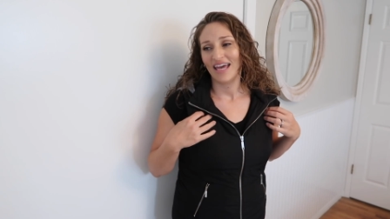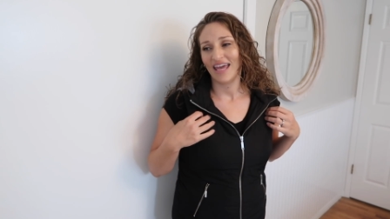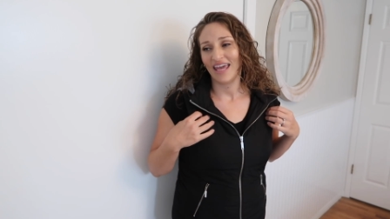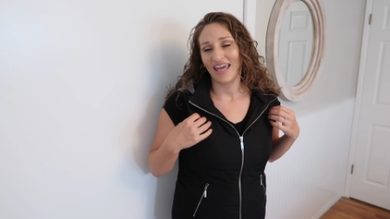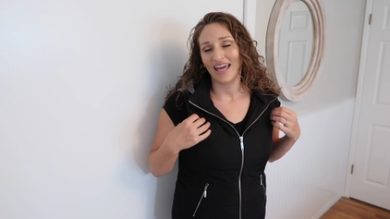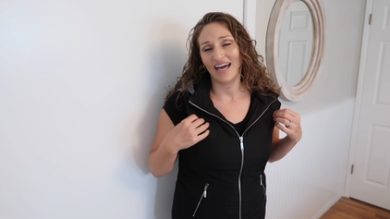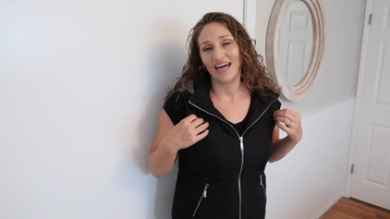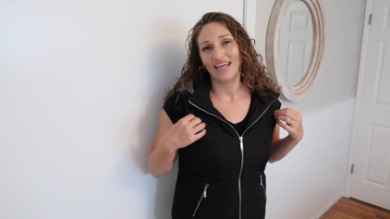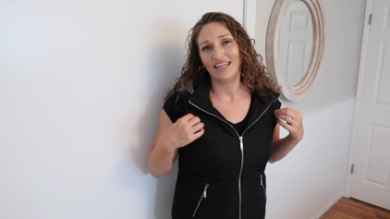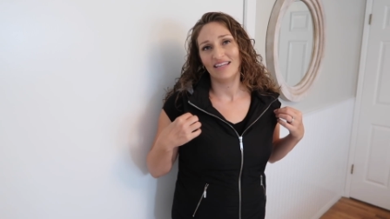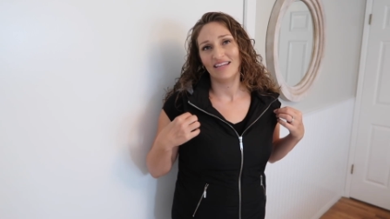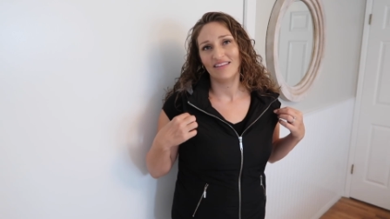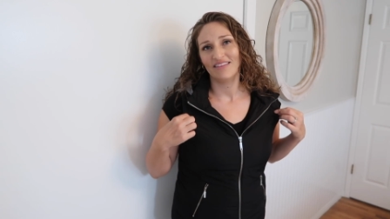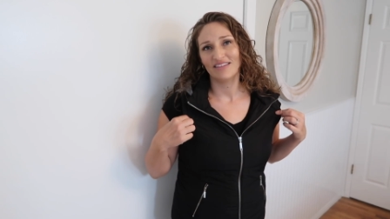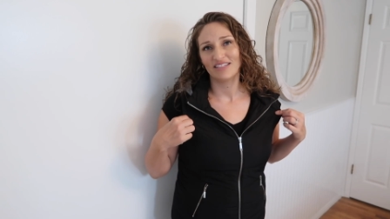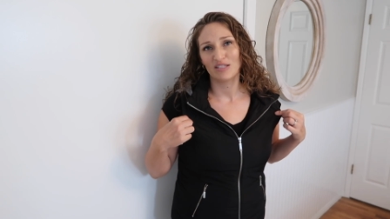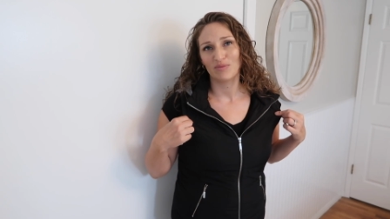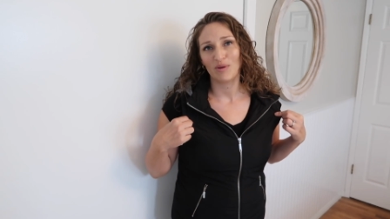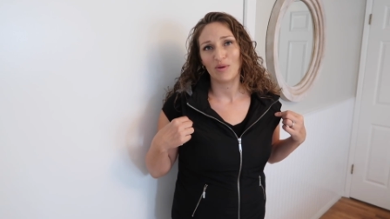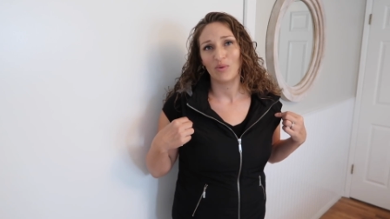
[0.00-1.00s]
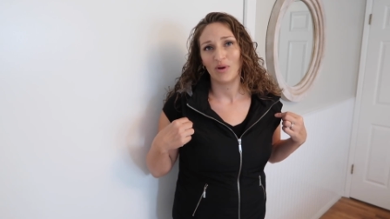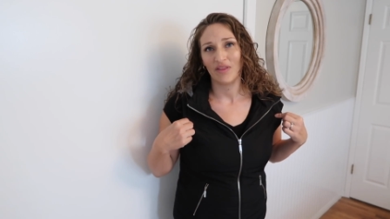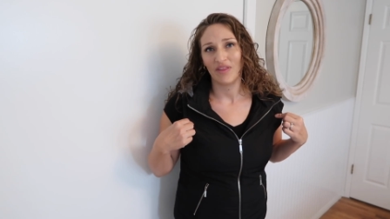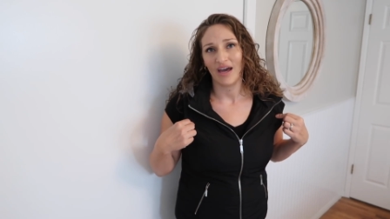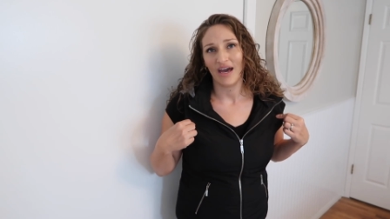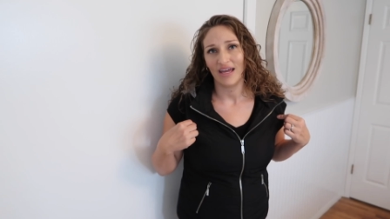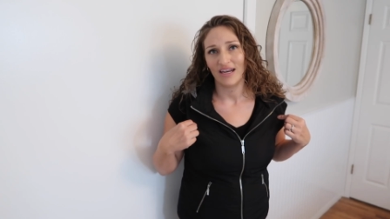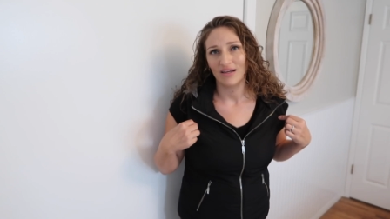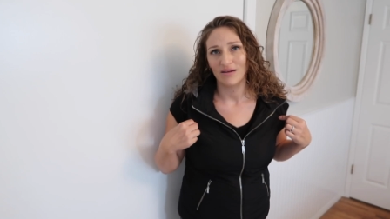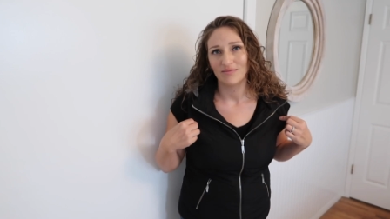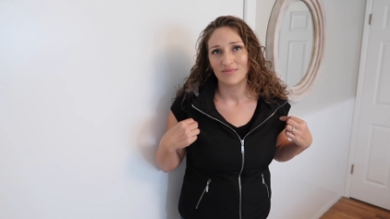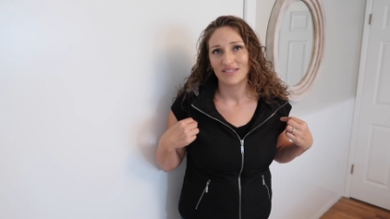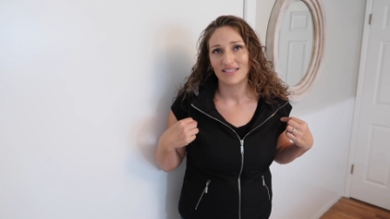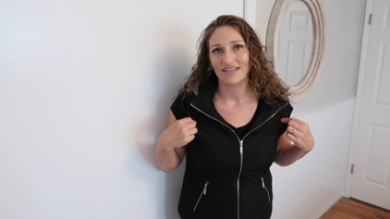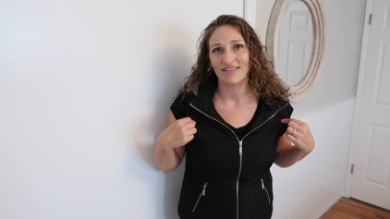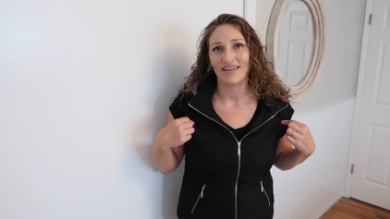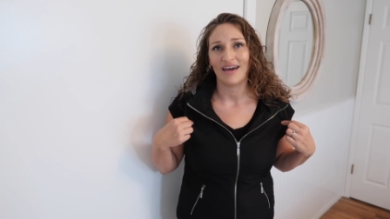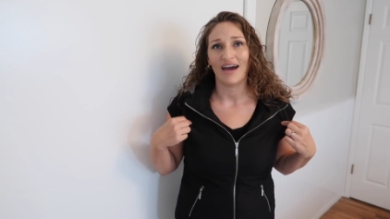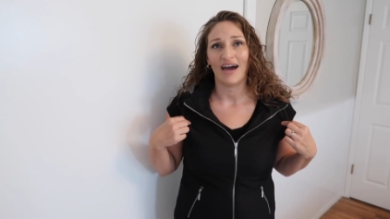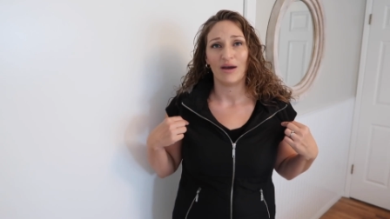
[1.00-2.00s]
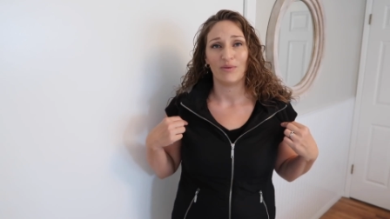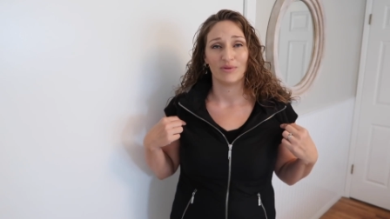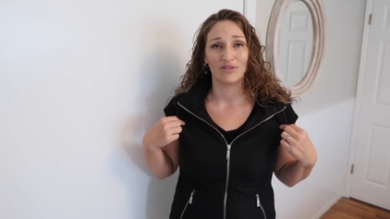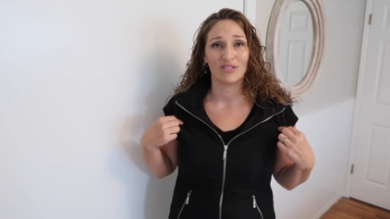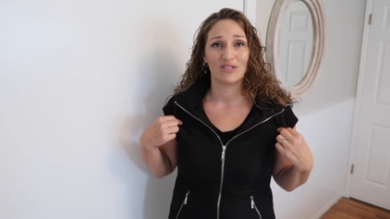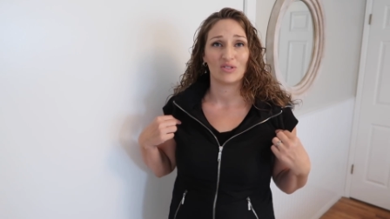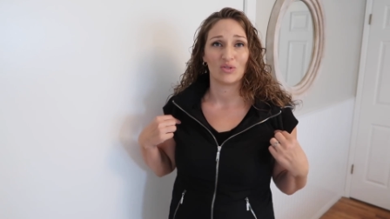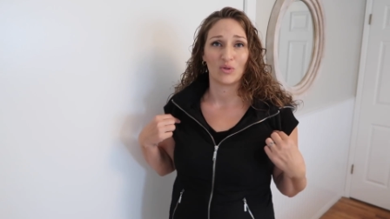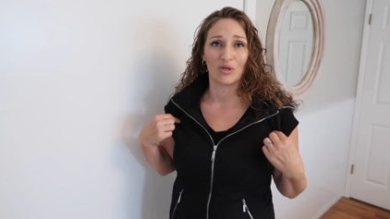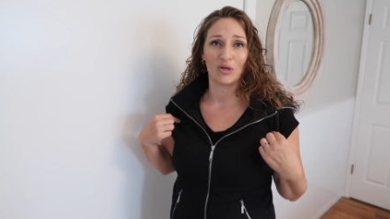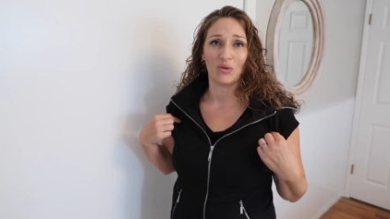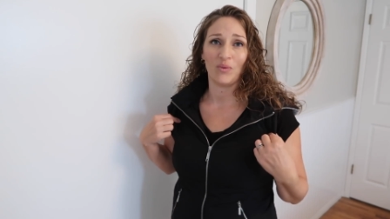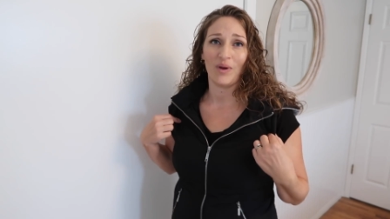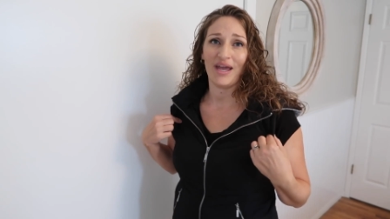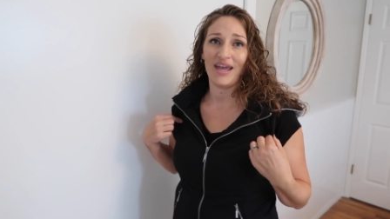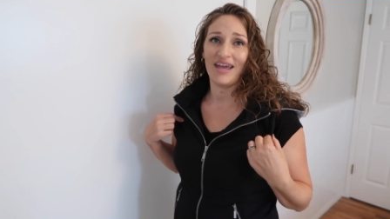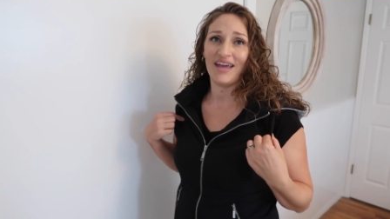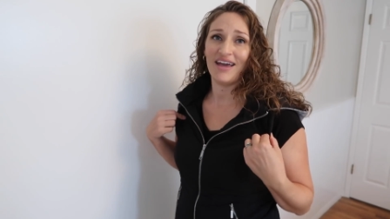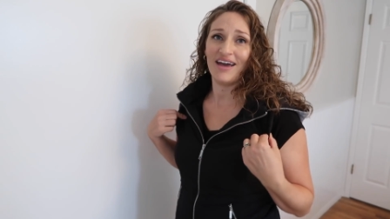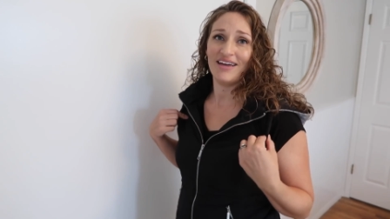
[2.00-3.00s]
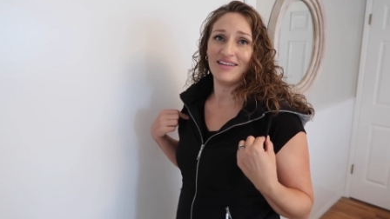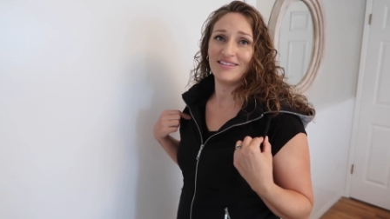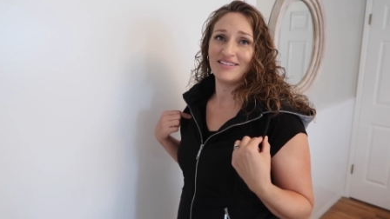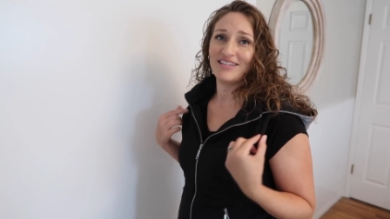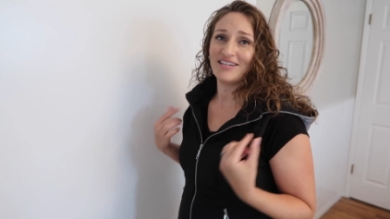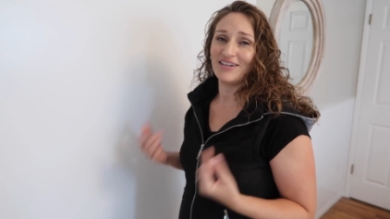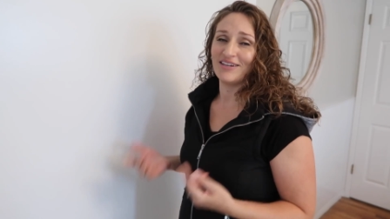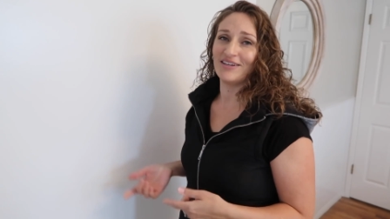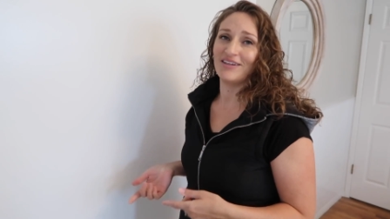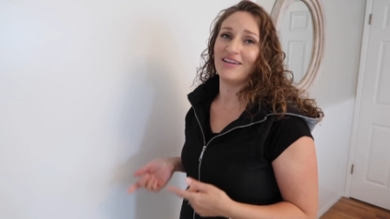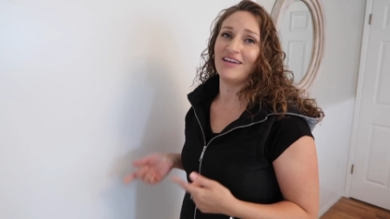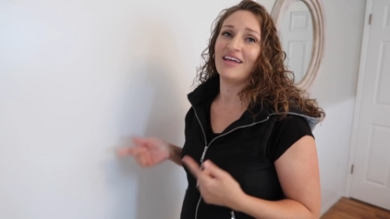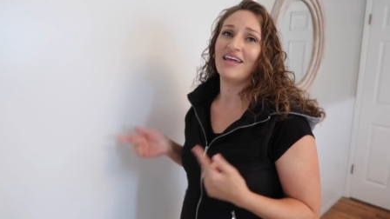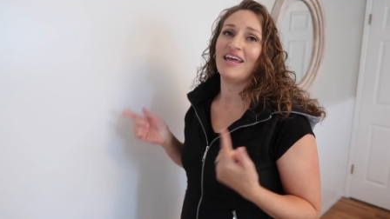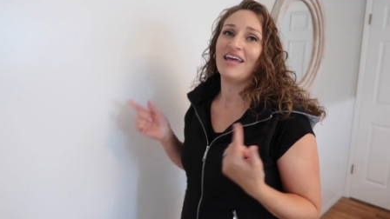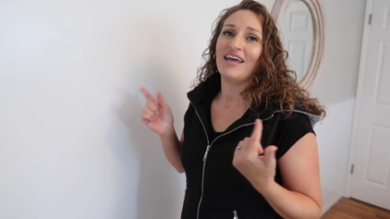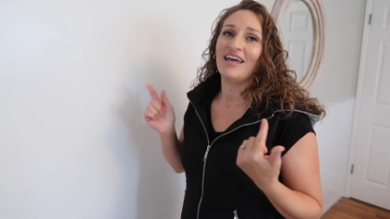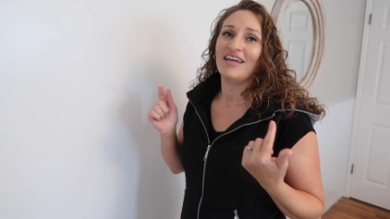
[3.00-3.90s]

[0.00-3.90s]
and this will be one of the items that I will store away until